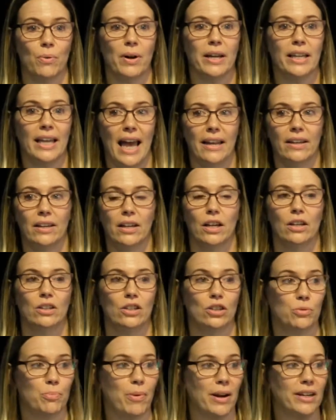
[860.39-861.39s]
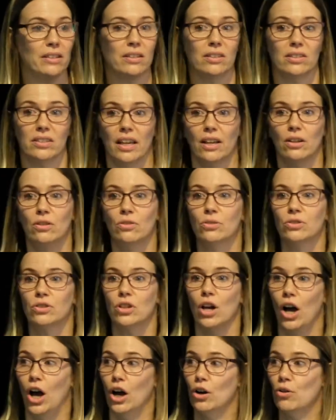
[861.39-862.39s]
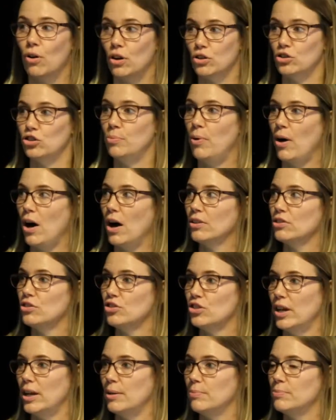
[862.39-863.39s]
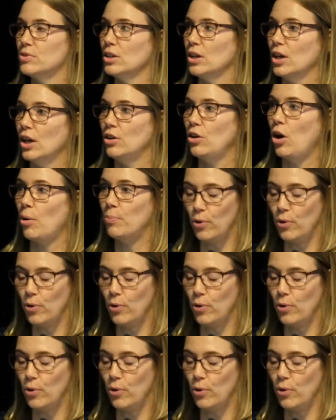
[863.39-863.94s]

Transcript: So again, you're spreading the skills across your partnerships,